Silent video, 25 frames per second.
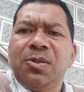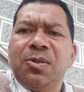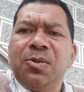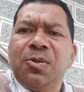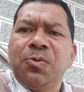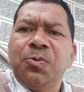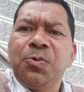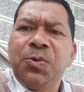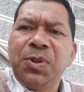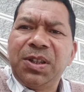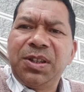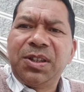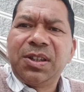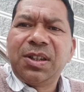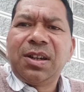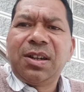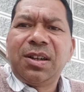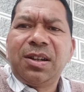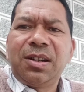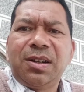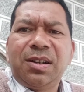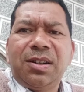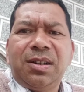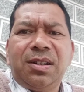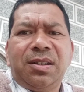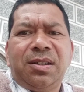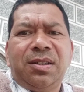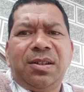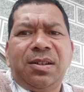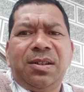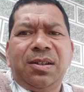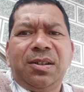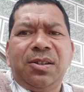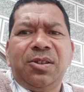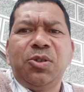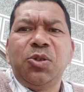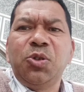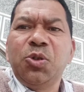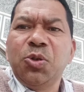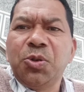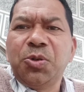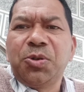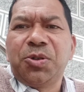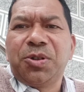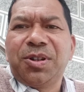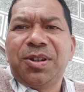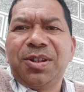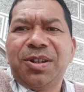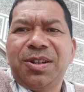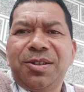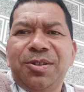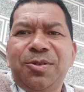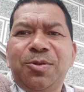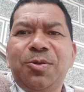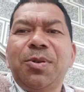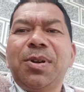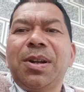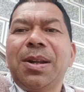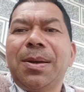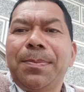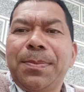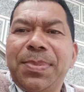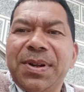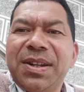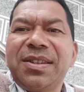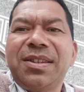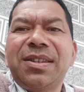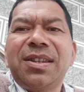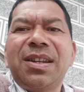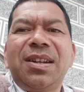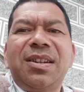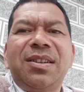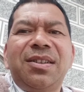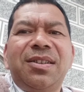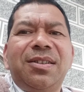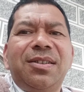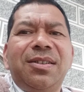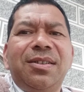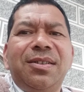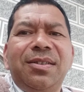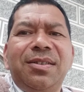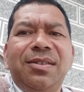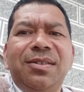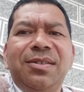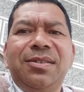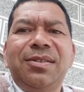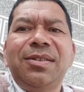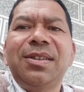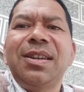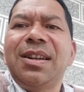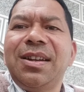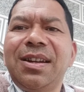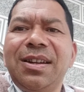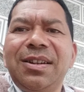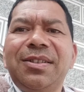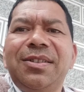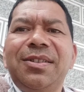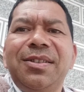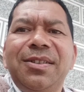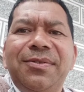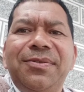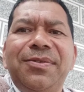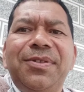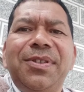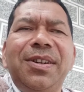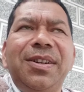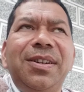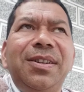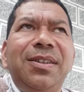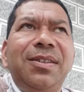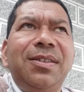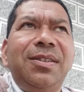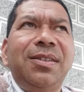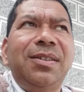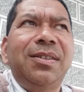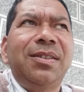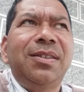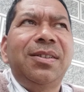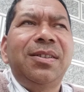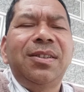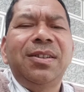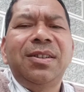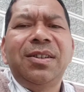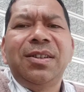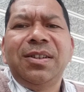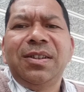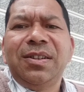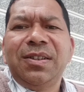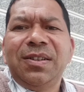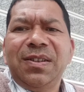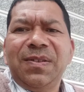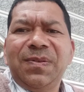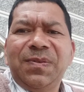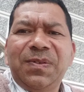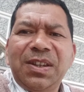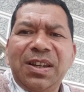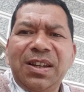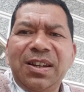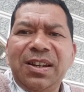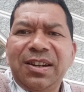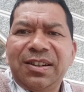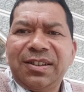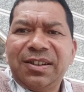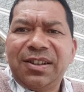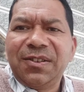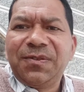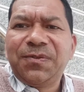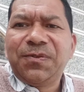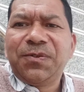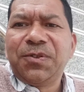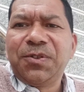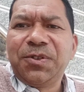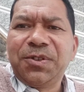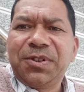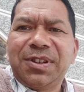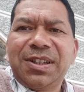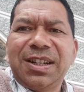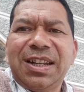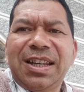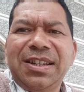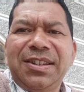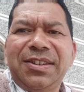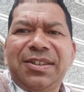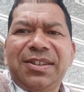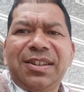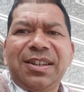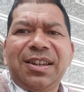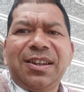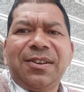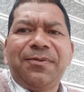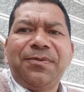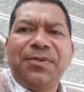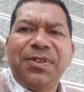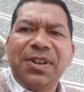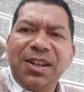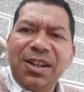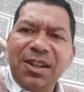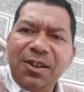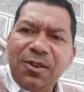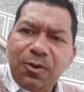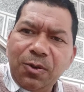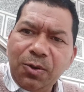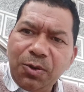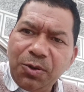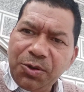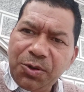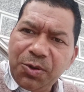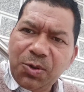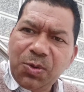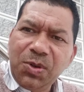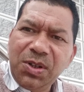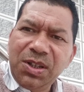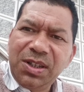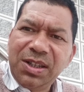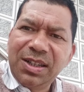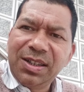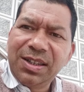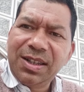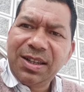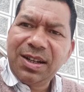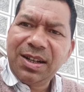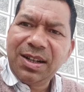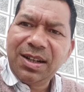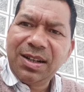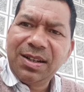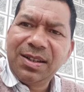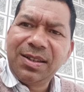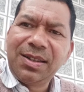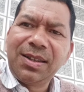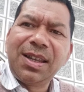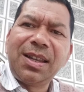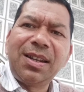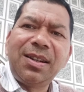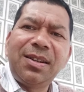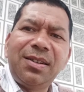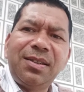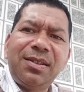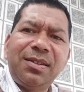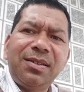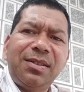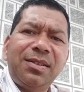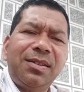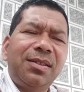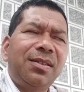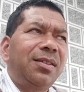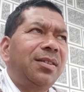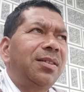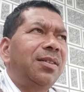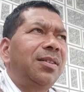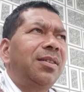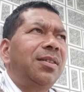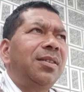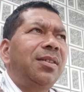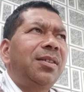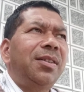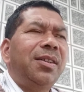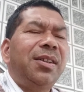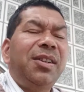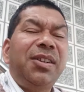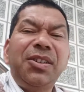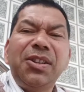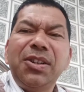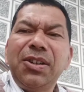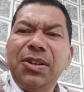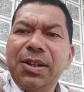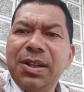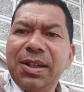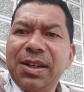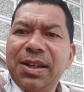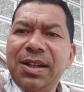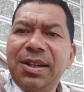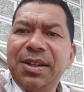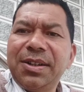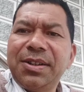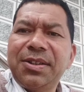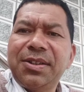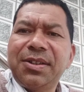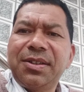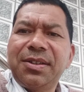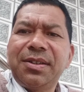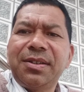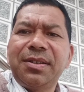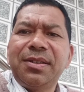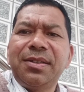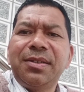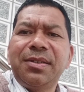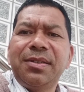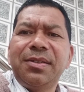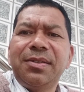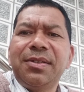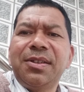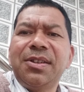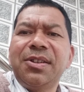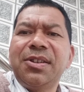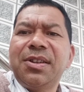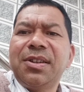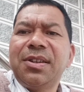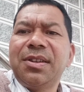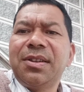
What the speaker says: which are used to represent the electric field. If the electric force lines are very close to each other, then it indicates the